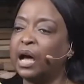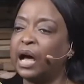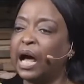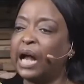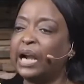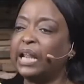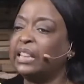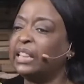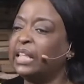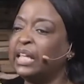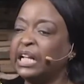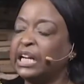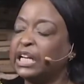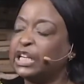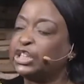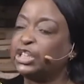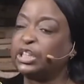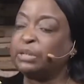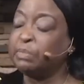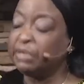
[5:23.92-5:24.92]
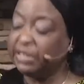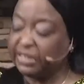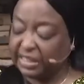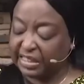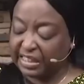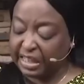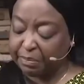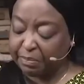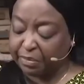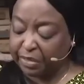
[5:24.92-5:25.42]
And in the English, it means the
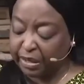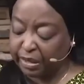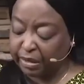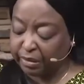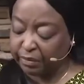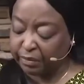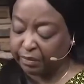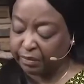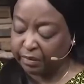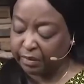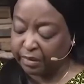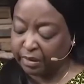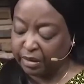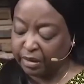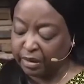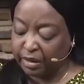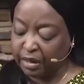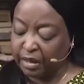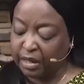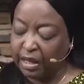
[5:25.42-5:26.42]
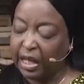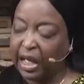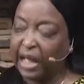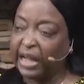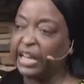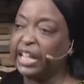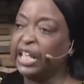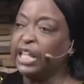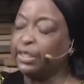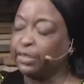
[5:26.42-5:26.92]
same thing. An
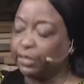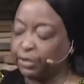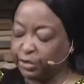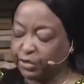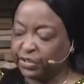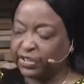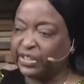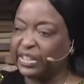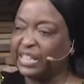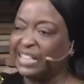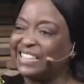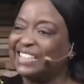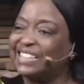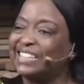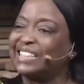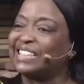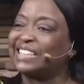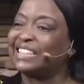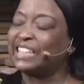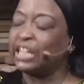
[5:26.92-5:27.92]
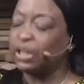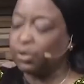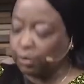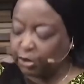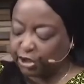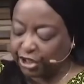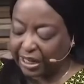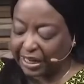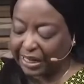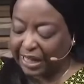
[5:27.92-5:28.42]
ethos is a
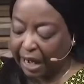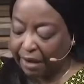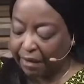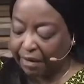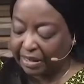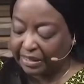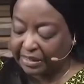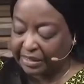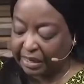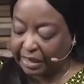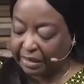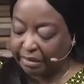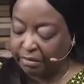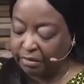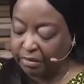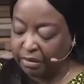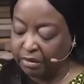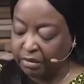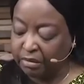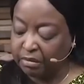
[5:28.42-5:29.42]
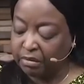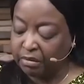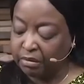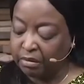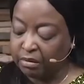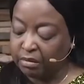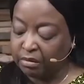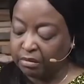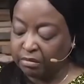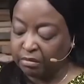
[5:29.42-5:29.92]
distinguishing character,
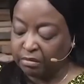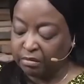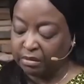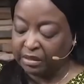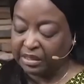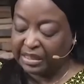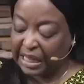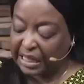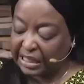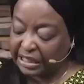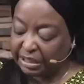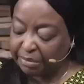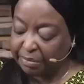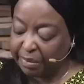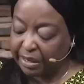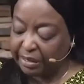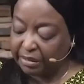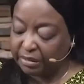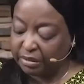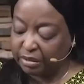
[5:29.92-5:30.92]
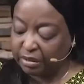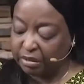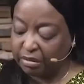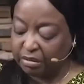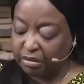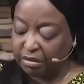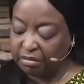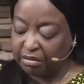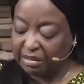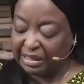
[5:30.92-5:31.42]
sentiment,
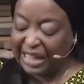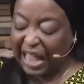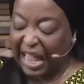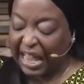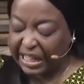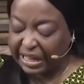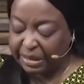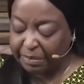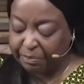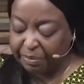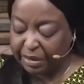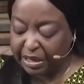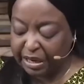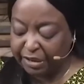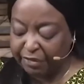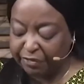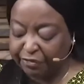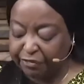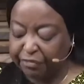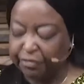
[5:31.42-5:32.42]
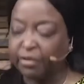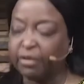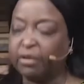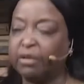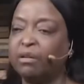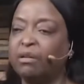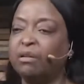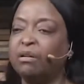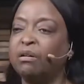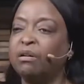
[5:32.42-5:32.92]
guiding belief
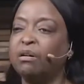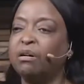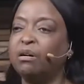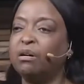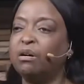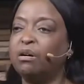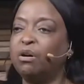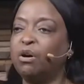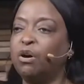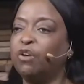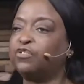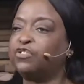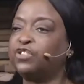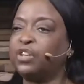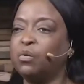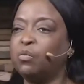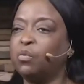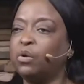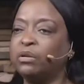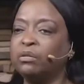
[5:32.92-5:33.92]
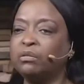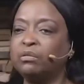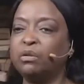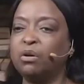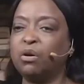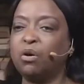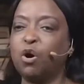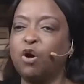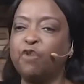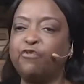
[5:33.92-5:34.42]
of someone
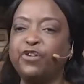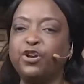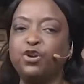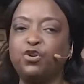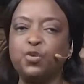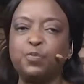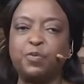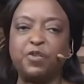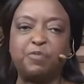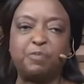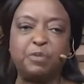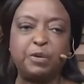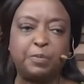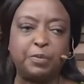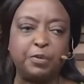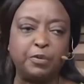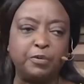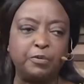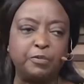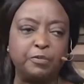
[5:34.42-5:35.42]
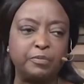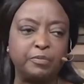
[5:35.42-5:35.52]
or of a group of people.